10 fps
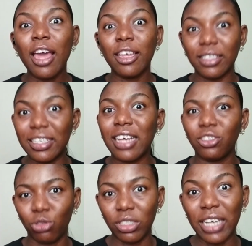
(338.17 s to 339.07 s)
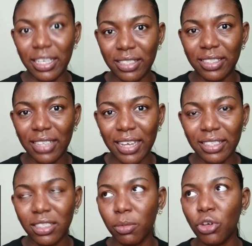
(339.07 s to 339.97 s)
their
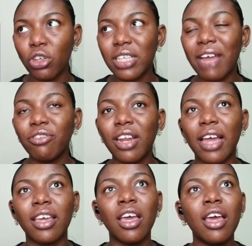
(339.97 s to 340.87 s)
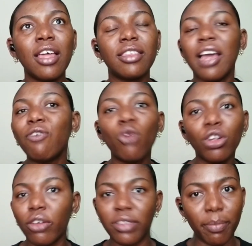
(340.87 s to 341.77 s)
designs? Because I feel like they have
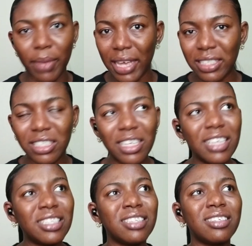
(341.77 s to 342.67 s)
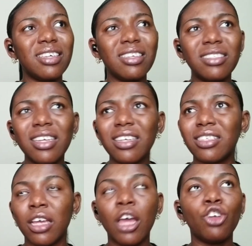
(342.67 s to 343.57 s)
one of the best. It is easy.